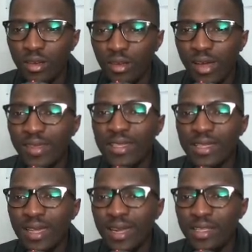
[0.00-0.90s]
and this
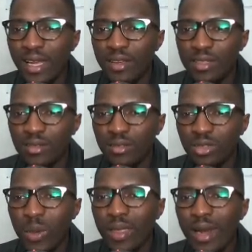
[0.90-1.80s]
is gonna tell us. So
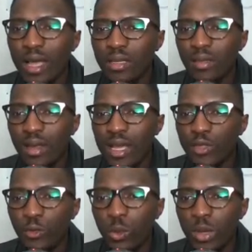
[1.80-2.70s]
in the next
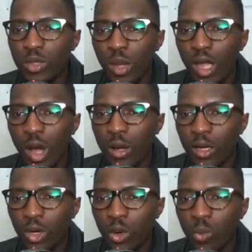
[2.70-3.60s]
few weeks, we are
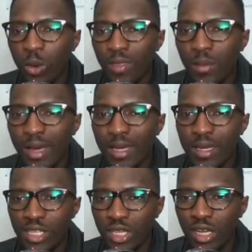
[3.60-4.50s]
gonna know what the market
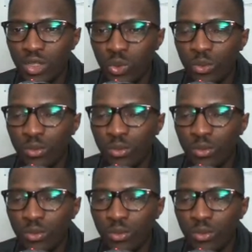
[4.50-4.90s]
is gonna do.